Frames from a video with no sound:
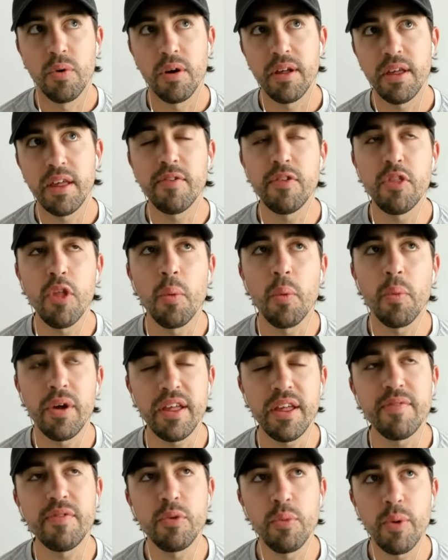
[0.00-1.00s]

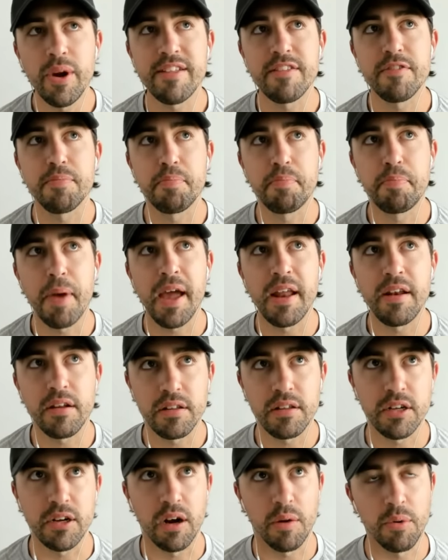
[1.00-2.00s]
even when it's been
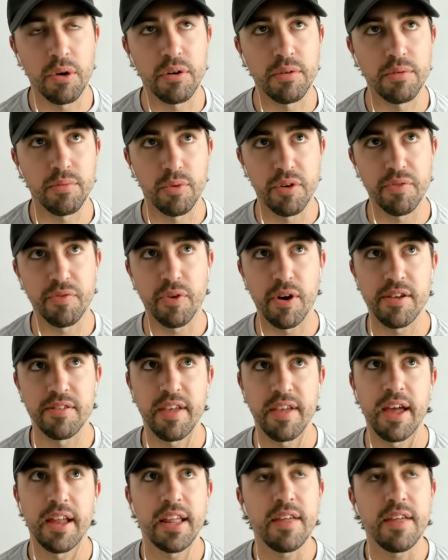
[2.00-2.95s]
clear, I want to rephrase that,